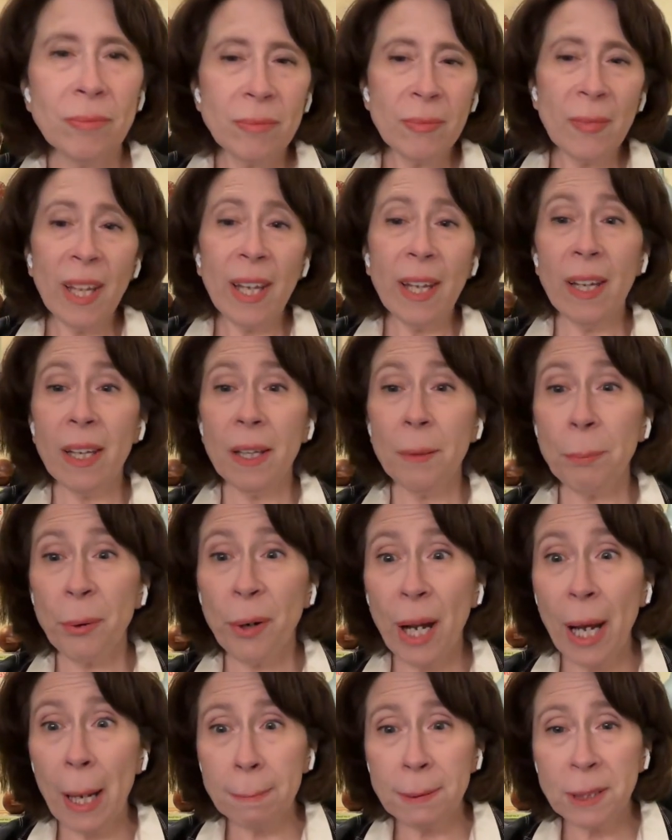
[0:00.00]
And
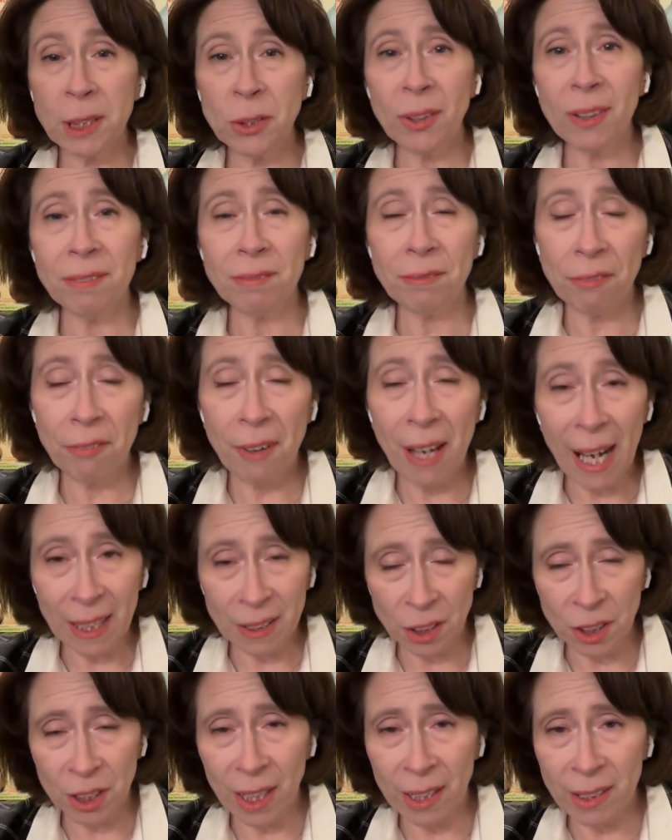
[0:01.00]
perhaps you haven't fact
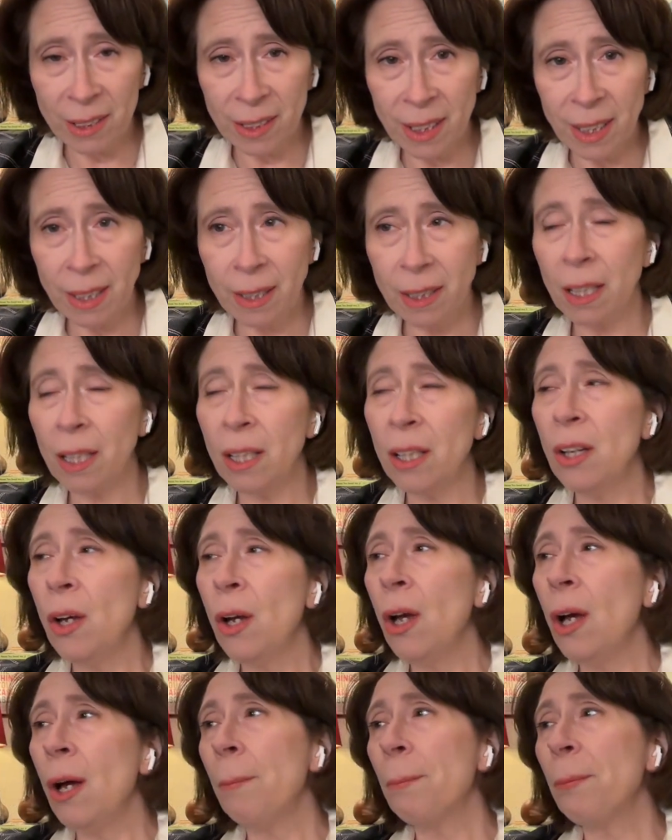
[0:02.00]
checked it,
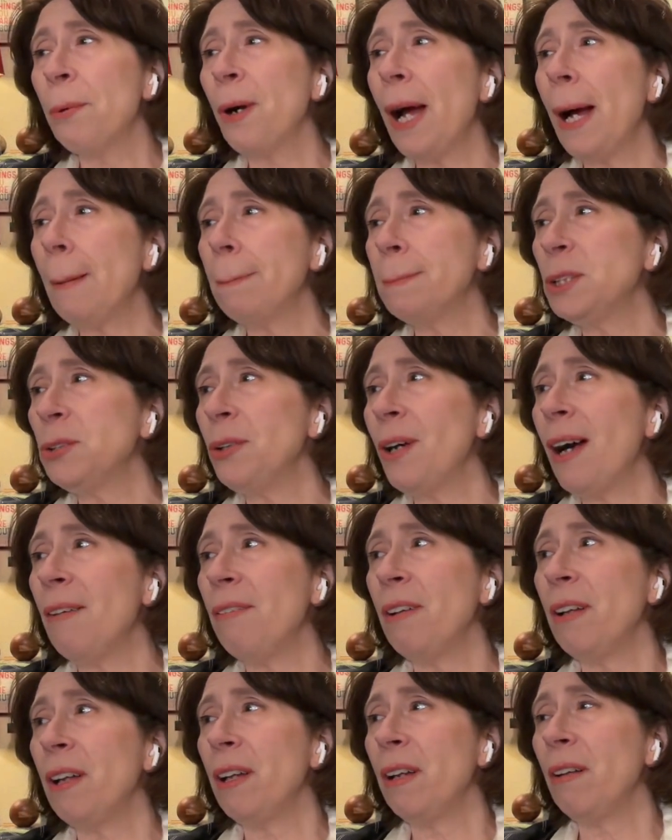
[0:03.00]
perhaps you
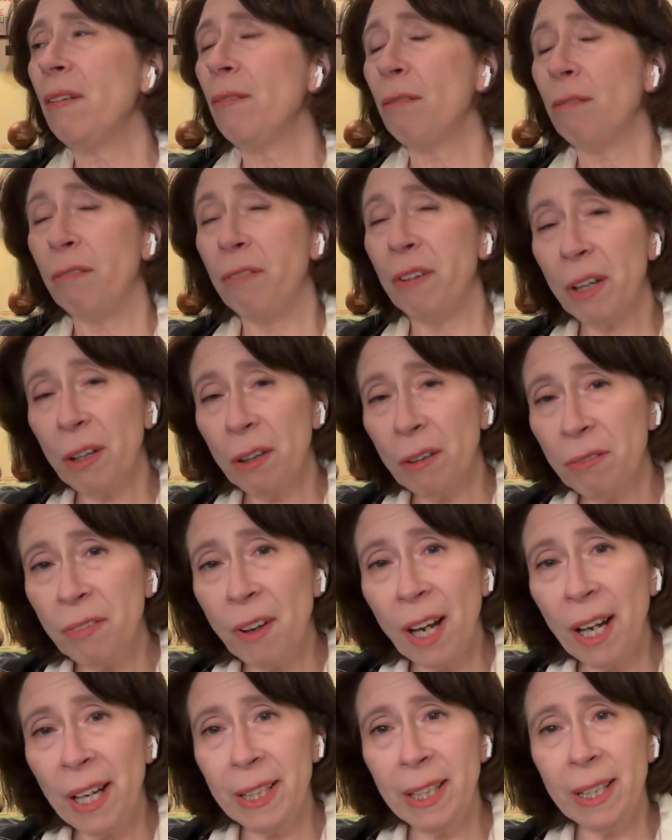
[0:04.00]
haven't
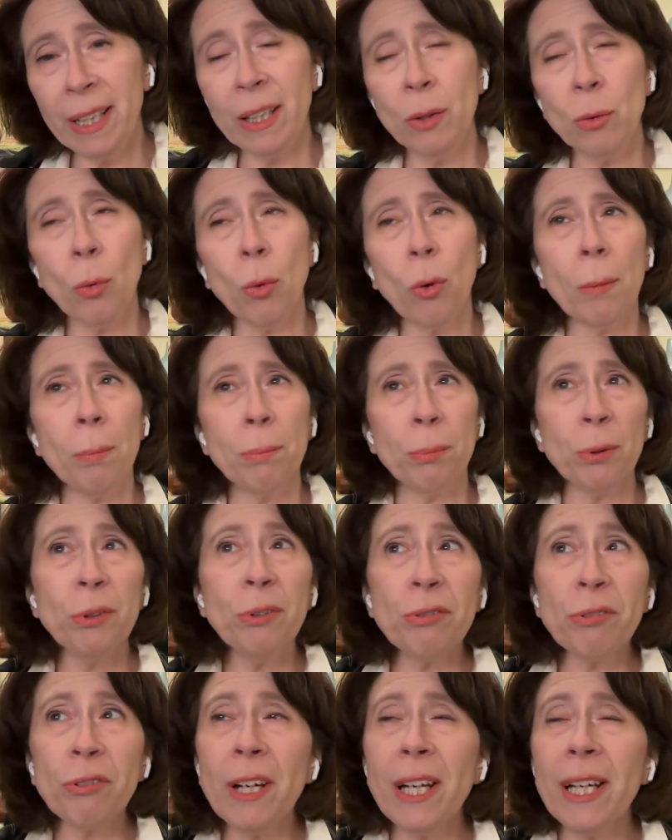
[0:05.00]
verified it or
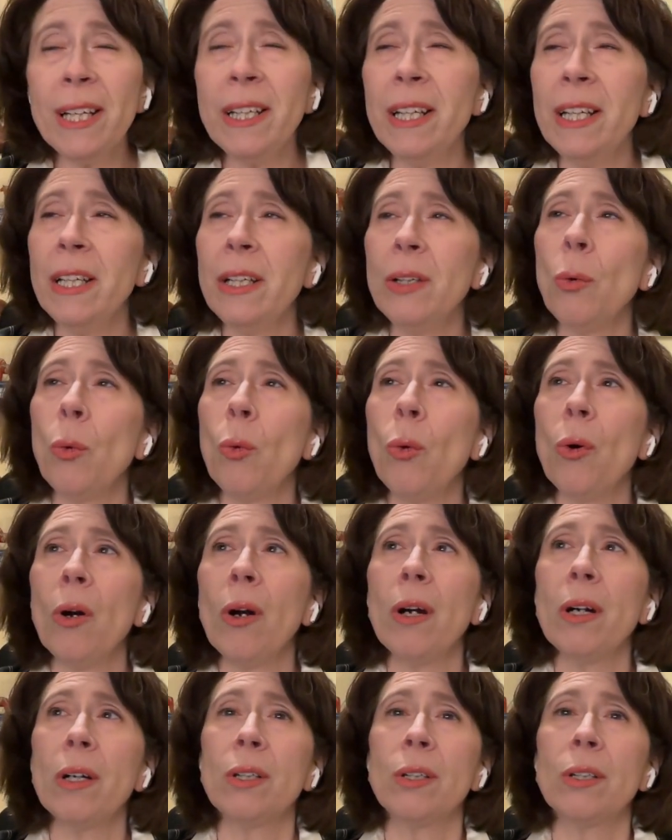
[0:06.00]
proofread it
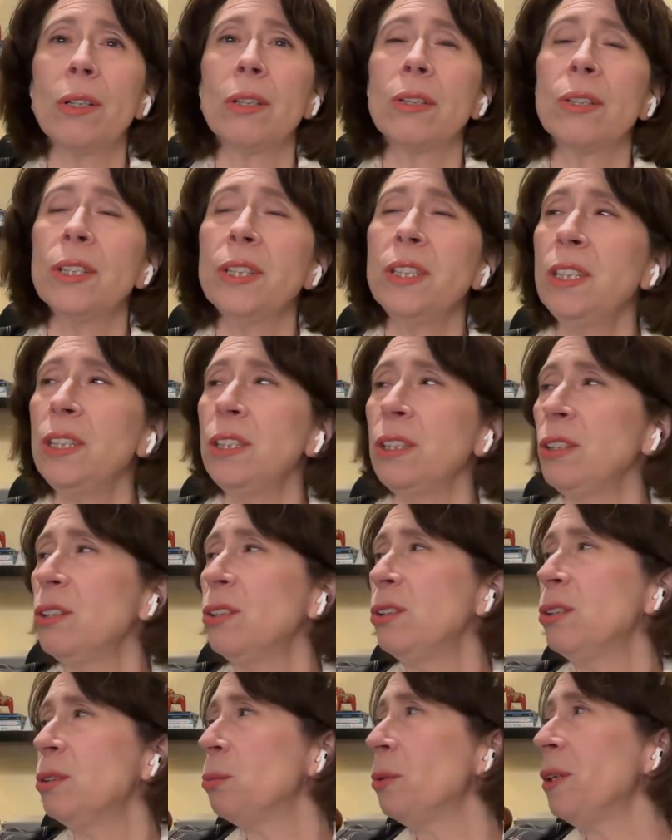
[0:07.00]
or goodness
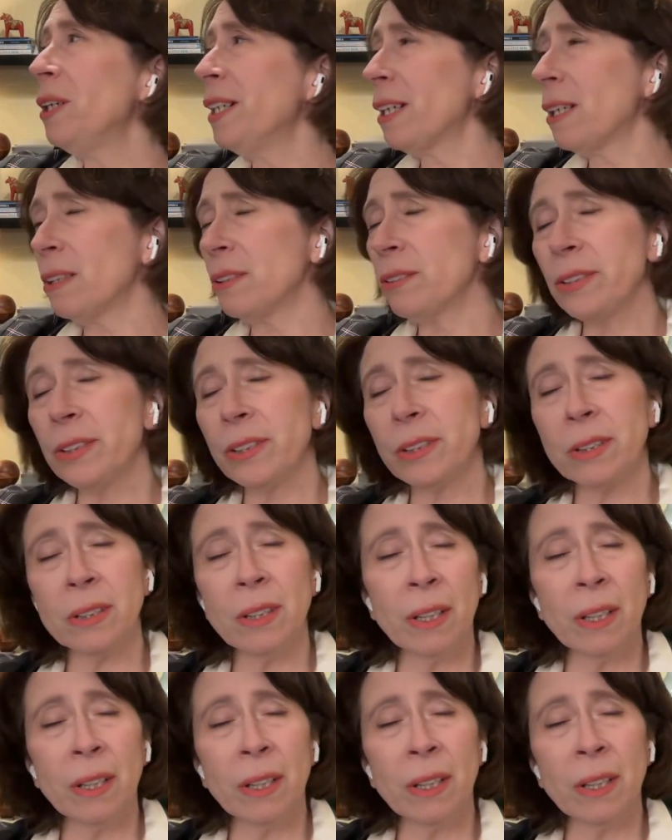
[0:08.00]
knows what else.